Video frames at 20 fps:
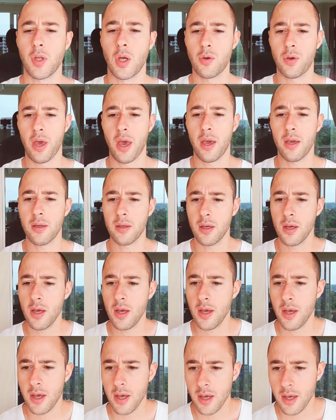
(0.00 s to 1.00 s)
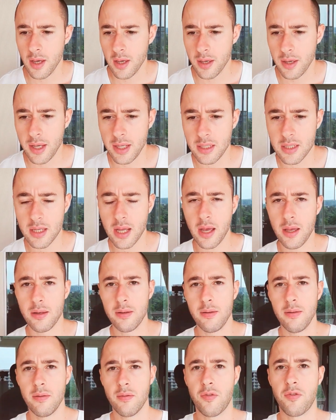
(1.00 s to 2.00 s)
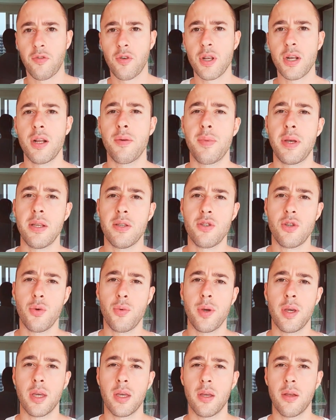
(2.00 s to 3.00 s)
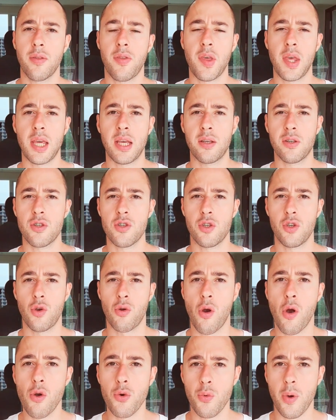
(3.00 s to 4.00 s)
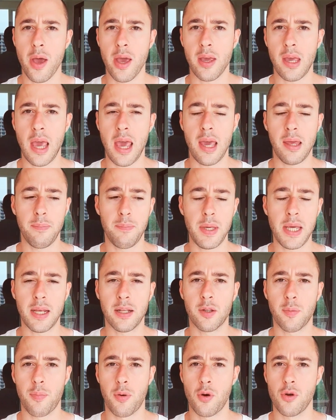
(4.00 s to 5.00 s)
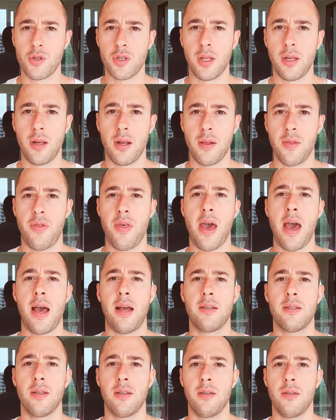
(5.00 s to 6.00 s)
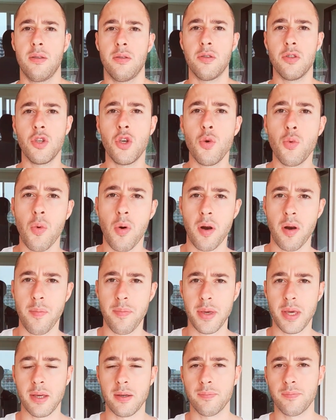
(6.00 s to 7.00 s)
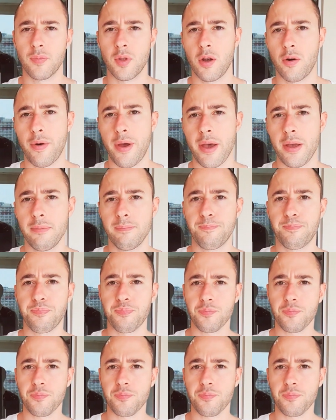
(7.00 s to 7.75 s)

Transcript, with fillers: Okay. Instead, freedom is doing things your own way and being the person that you want to be. All right.